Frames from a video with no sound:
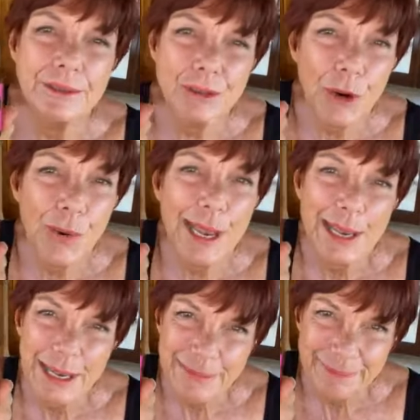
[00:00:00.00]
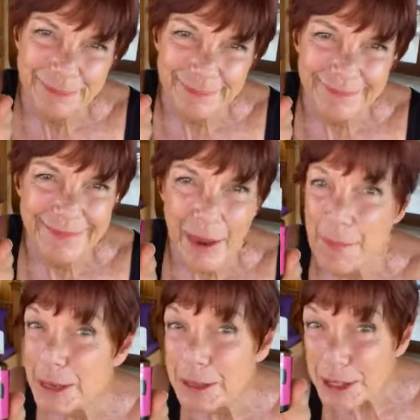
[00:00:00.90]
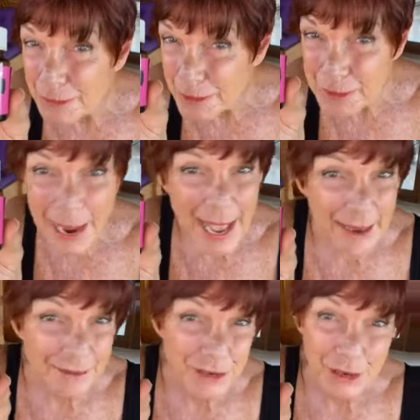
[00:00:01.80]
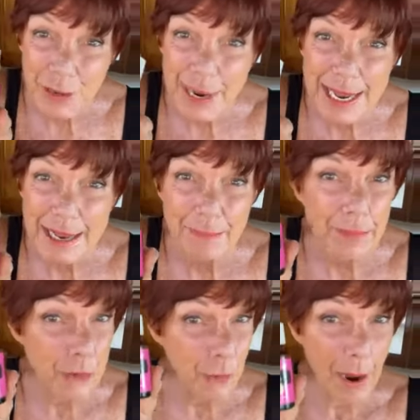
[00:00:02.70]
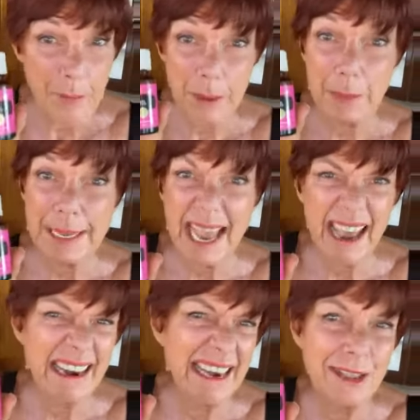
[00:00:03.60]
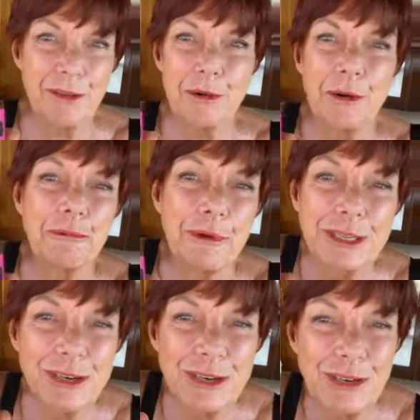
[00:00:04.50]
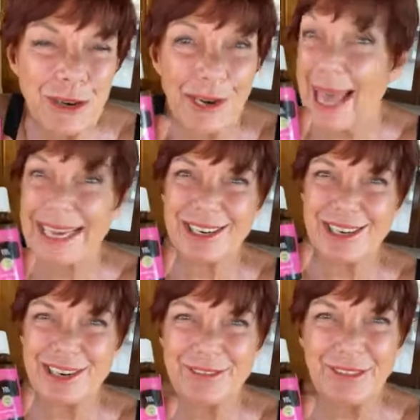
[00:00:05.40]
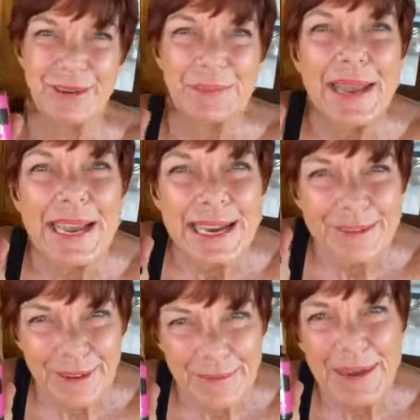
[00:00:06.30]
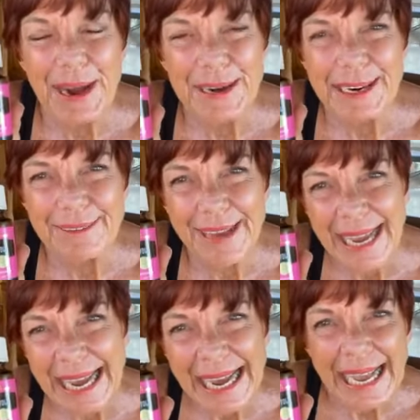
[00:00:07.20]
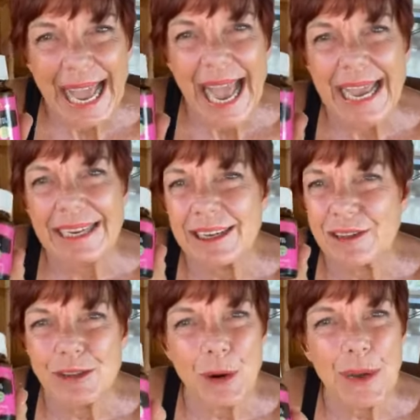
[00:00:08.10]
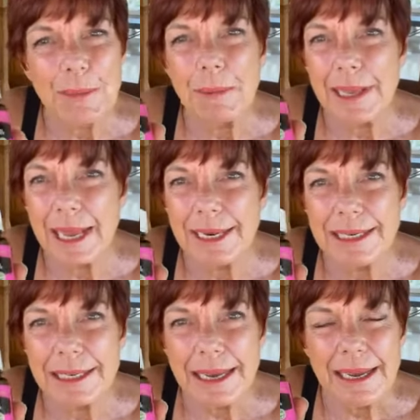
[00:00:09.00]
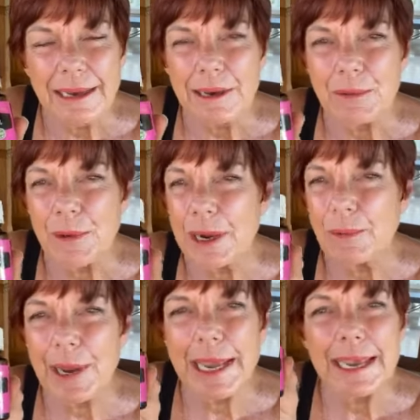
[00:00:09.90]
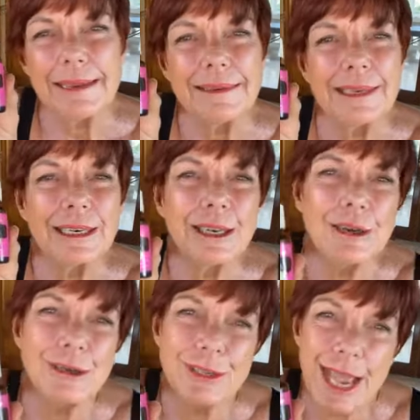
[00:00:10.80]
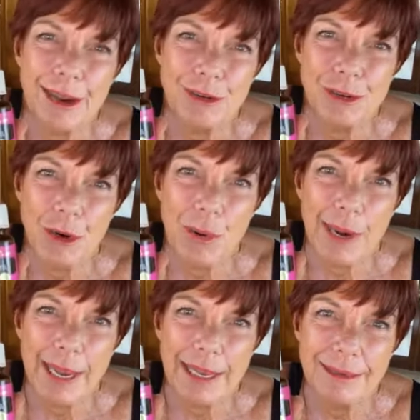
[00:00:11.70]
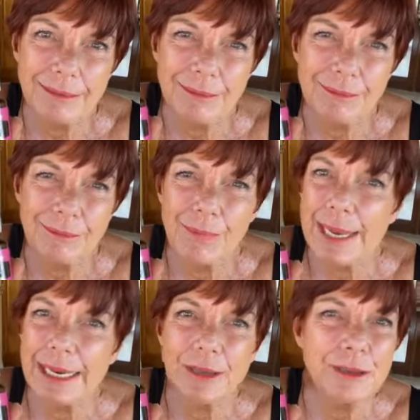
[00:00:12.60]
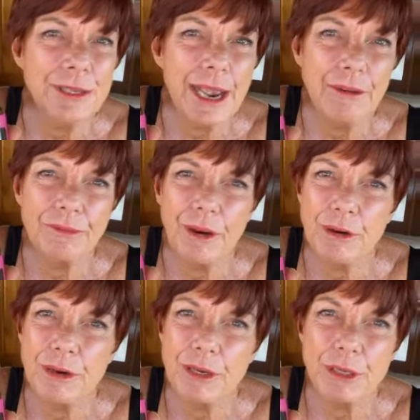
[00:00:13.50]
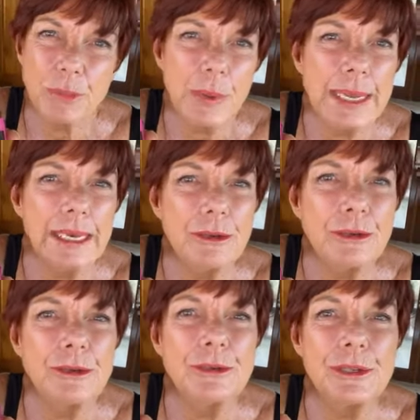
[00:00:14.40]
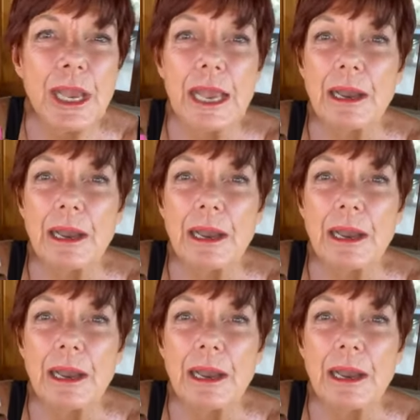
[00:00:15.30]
Joy. Now, most of you have joy. You probably got it in your original collection from Young Living. And joy blend. When we lose our joy, we lose our focus, we lose